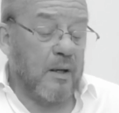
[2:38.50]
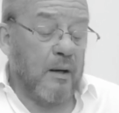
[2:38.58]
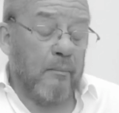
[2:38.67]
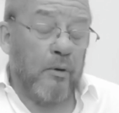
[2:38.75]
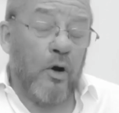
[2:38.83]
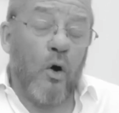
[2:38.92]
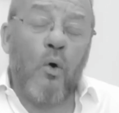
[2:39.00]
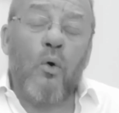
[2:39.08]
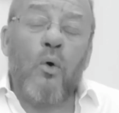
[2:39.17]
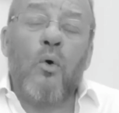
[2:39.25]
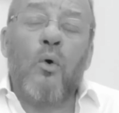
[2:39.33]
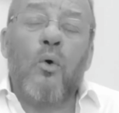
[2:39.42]
But
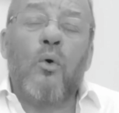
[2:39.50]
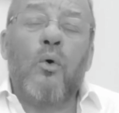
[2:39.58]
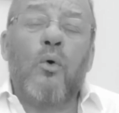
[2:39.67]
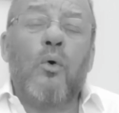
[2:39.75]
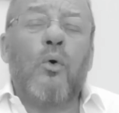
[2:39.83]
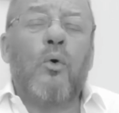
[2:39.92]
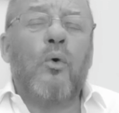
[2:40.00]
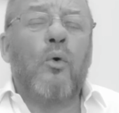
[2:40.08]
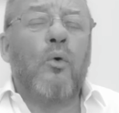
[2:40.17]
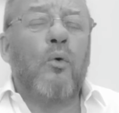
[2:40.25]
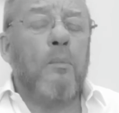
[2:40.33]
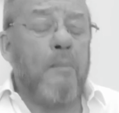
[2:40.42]

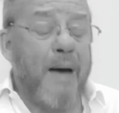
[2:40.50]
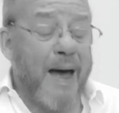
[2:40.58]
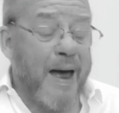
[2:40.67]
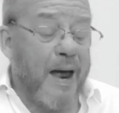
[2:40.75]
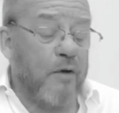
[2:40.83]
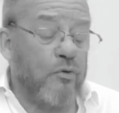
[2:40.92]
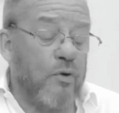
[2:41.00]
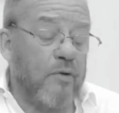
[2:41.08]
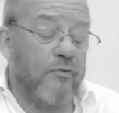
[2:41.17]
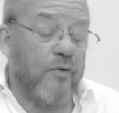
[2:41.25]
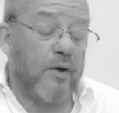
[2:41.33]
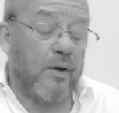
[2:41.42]
old man
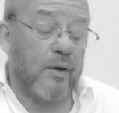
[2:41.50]
River,